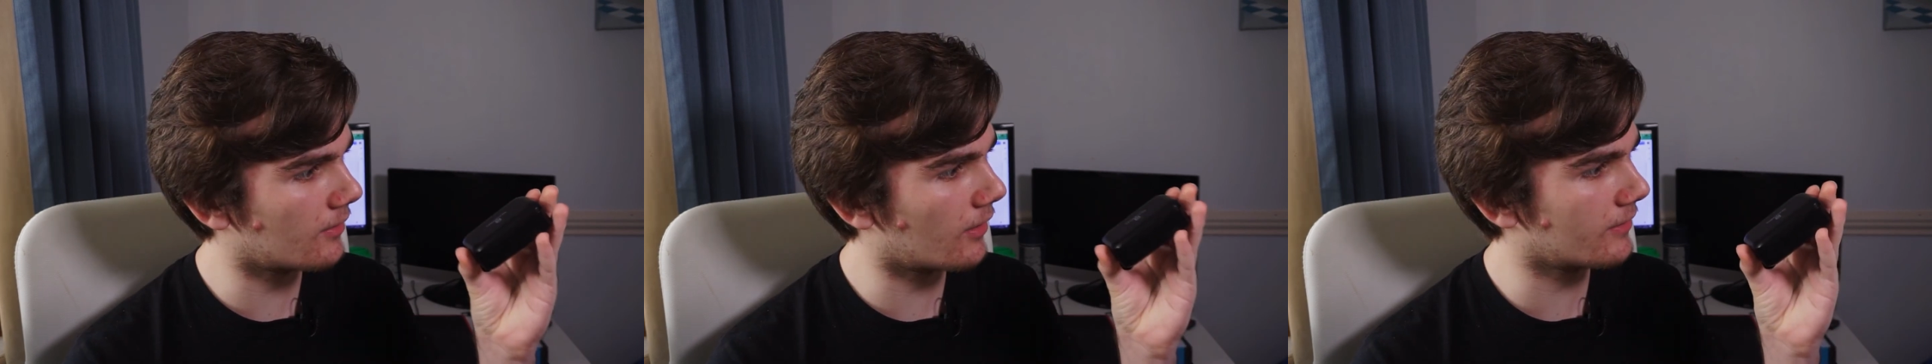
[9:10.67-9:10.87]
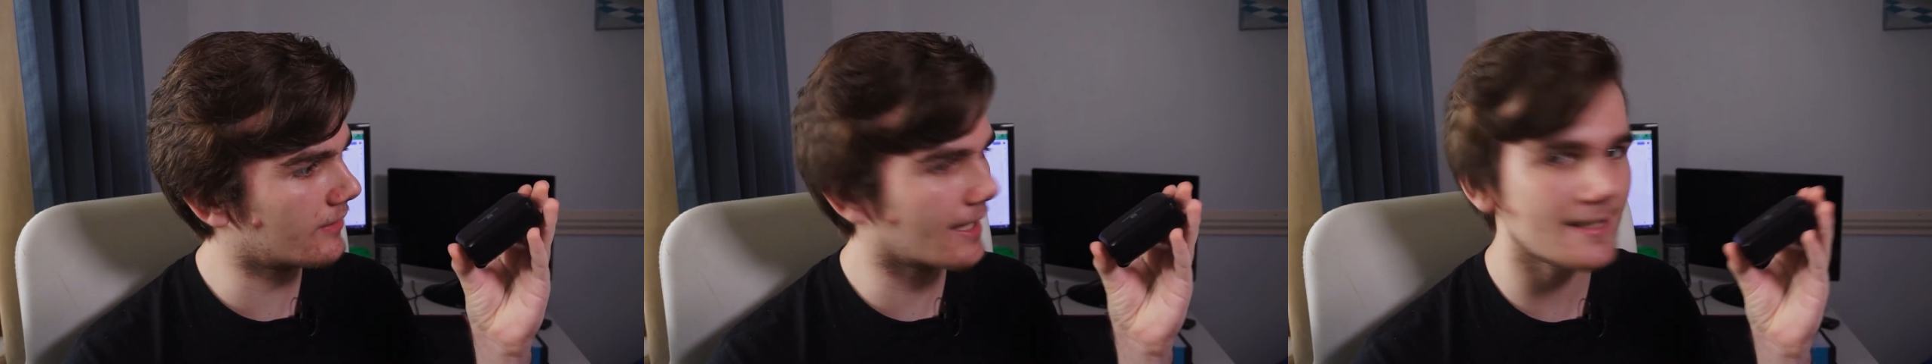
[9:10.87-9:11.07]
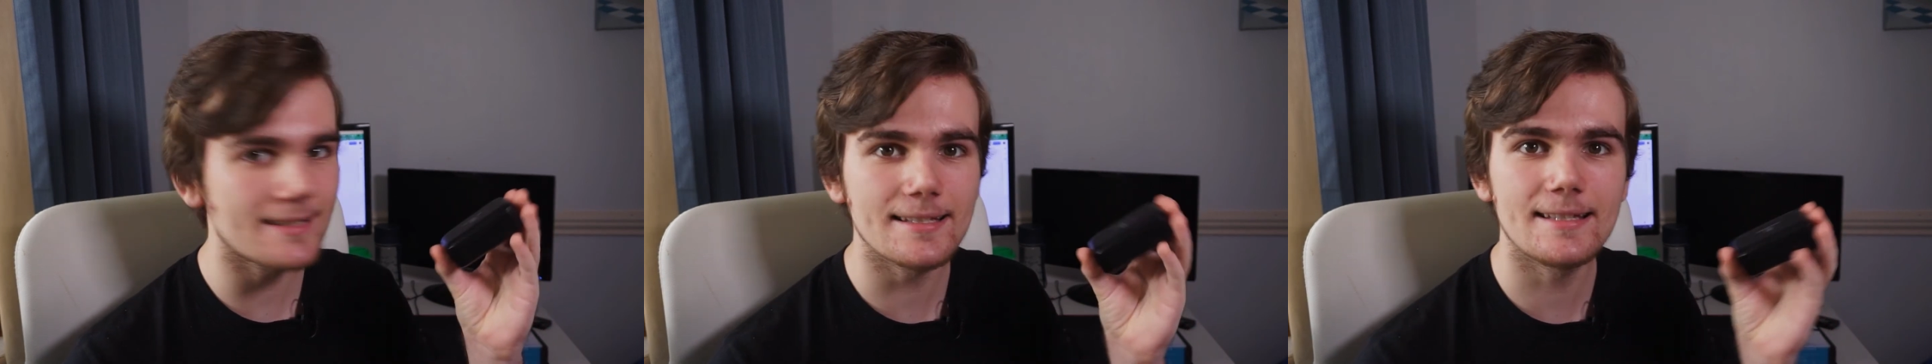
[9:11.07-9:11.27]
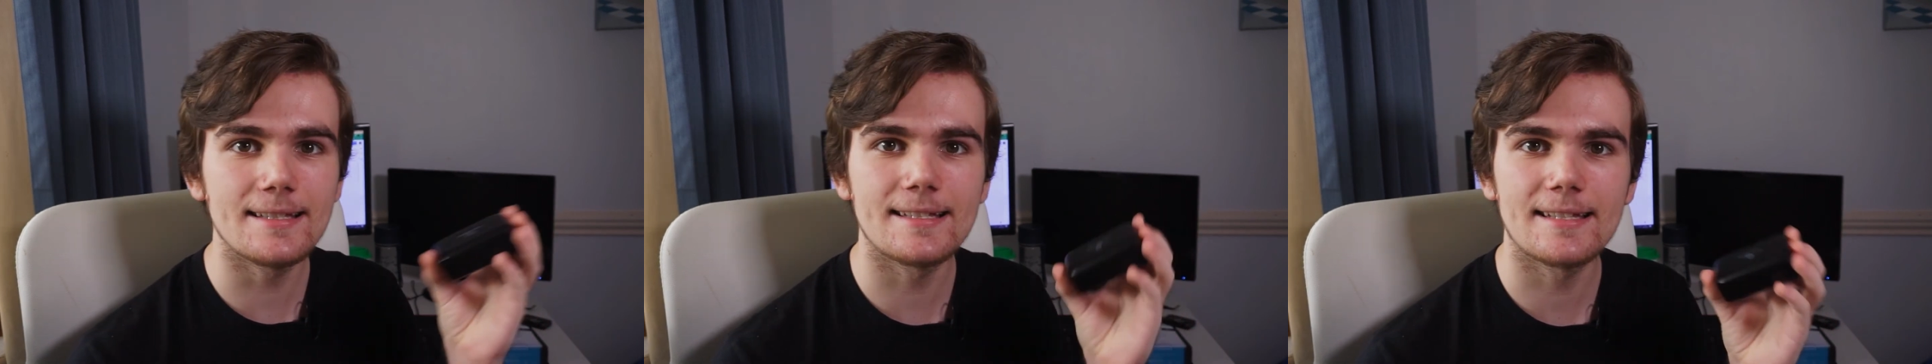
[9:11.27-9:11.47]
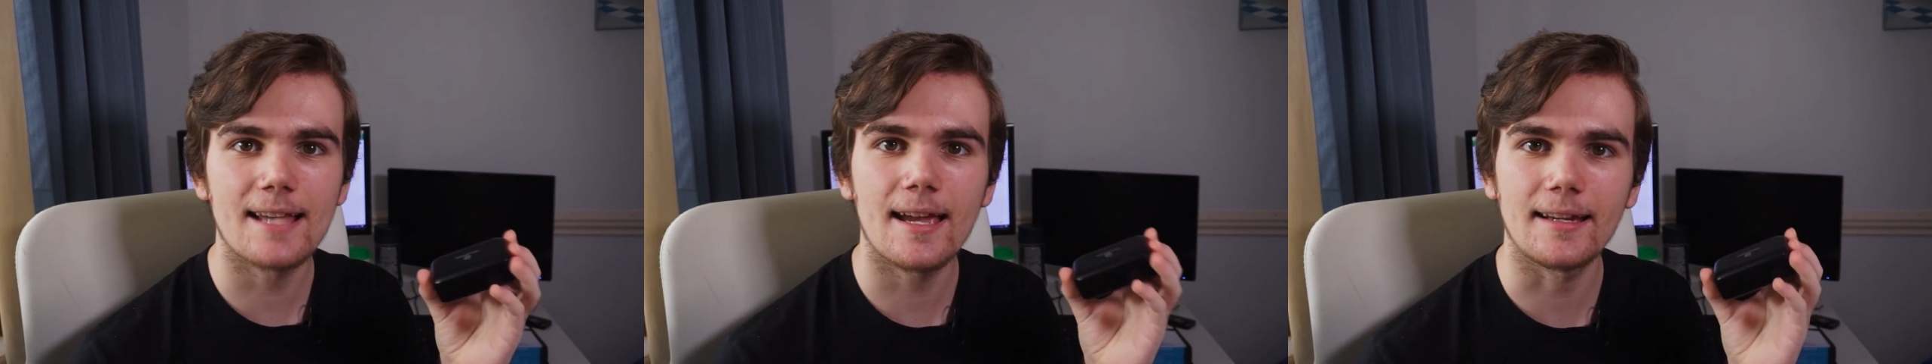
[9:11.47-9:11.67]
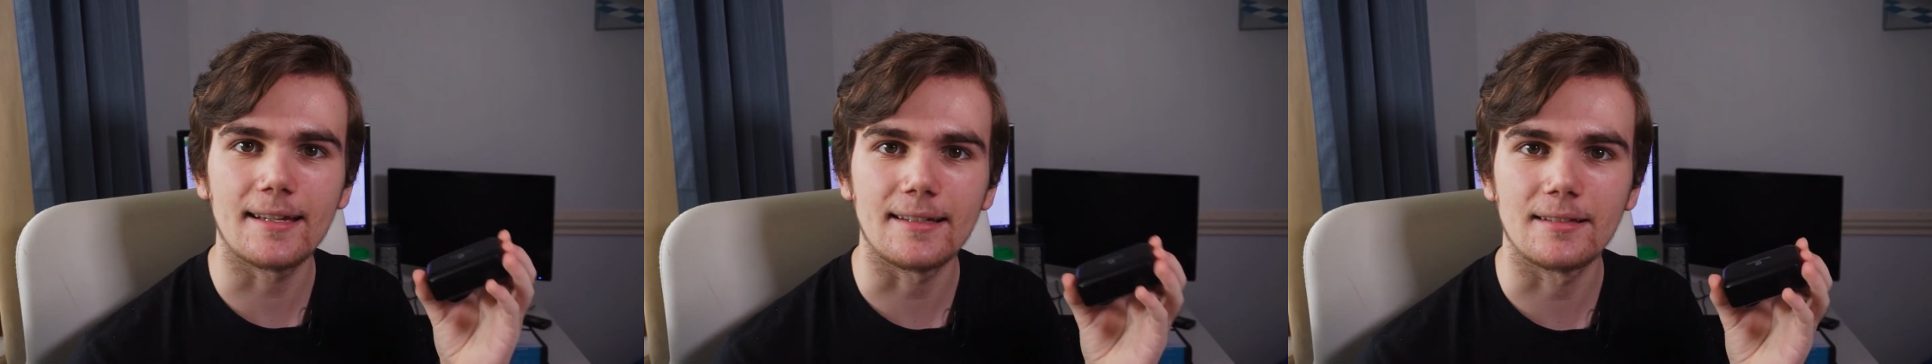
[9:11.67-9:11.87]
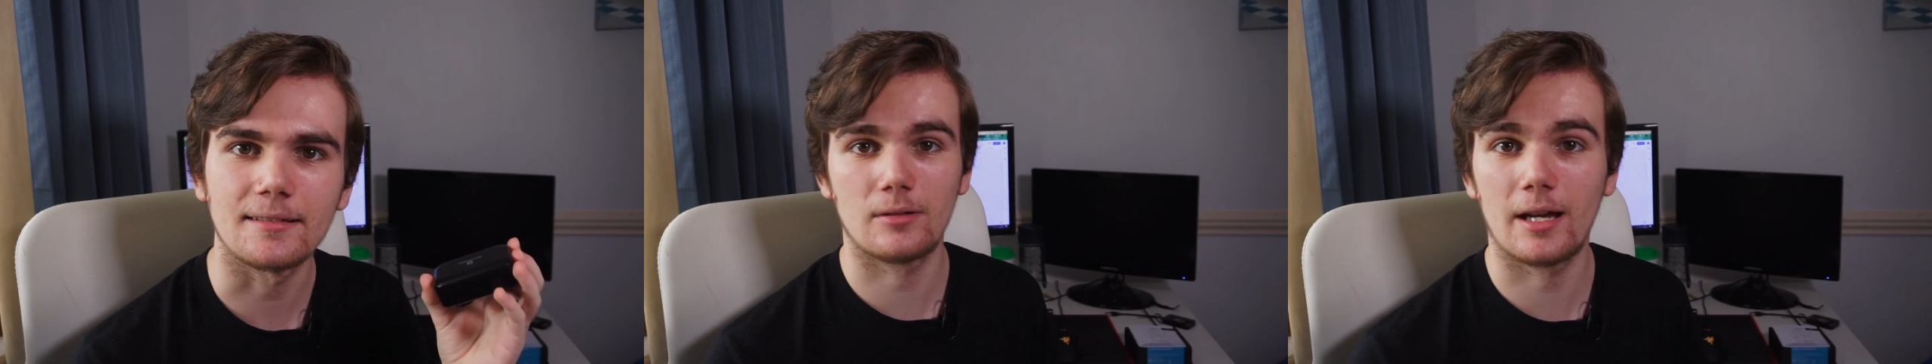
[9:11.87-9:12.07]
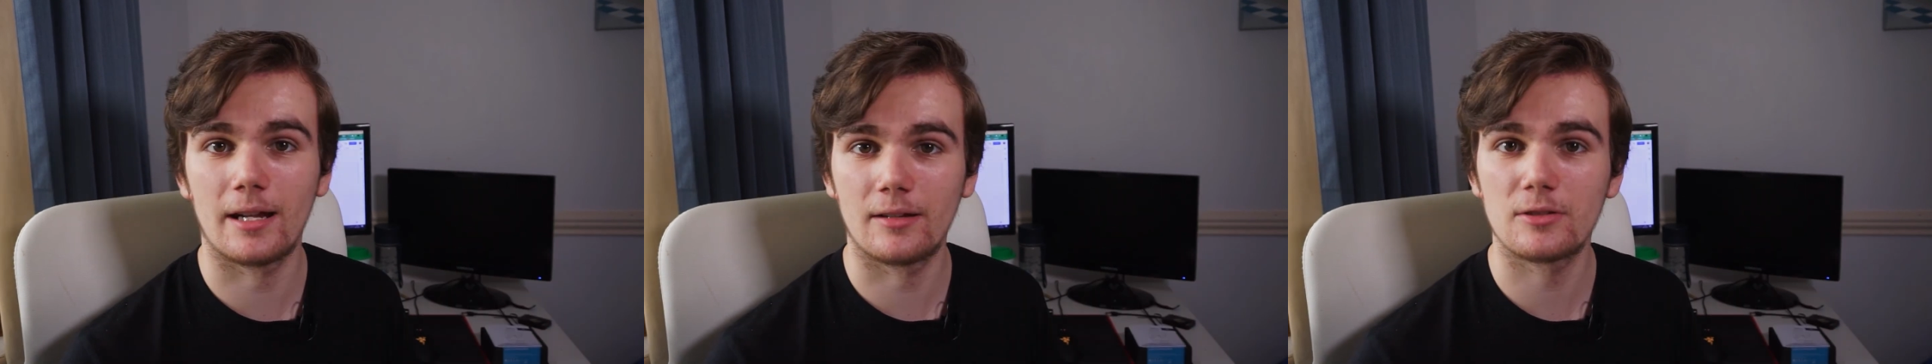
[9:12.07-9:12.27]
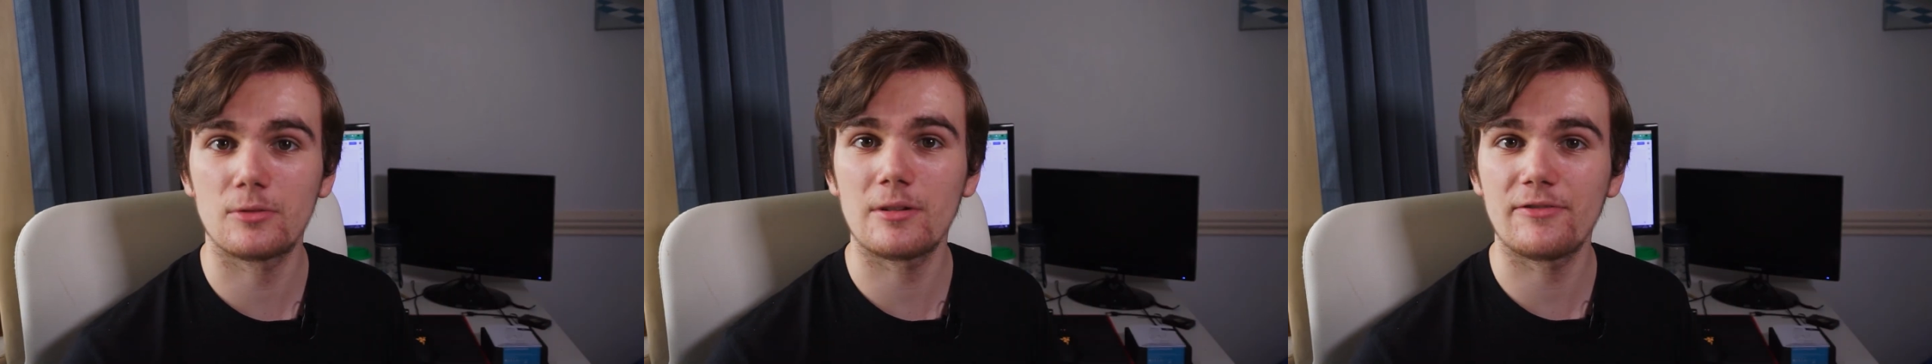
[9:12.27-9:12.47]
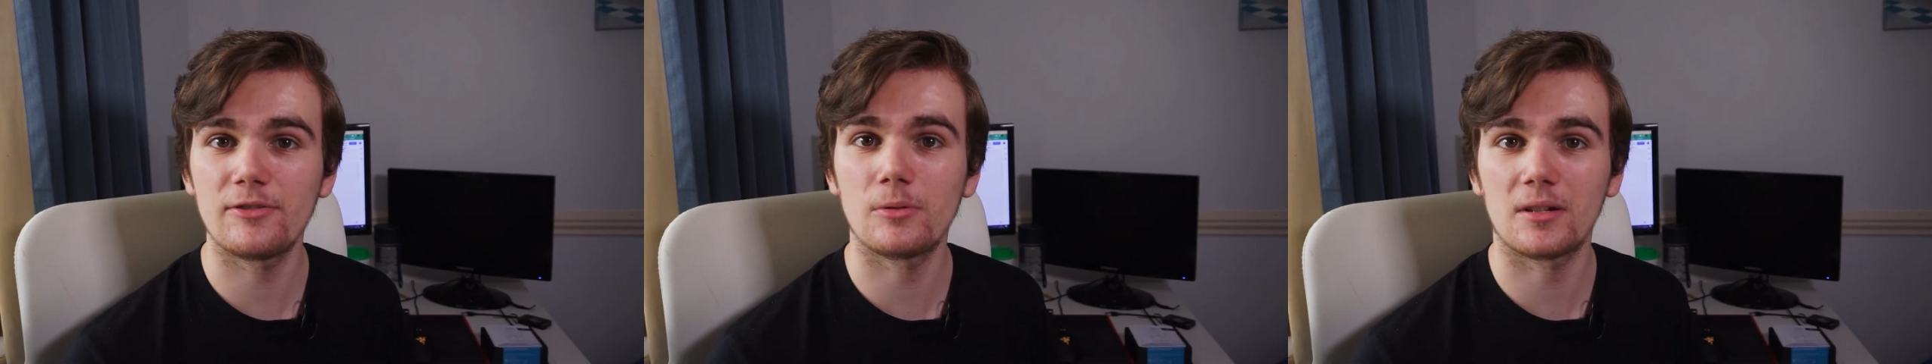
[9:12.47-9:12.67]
That's insane. And so if you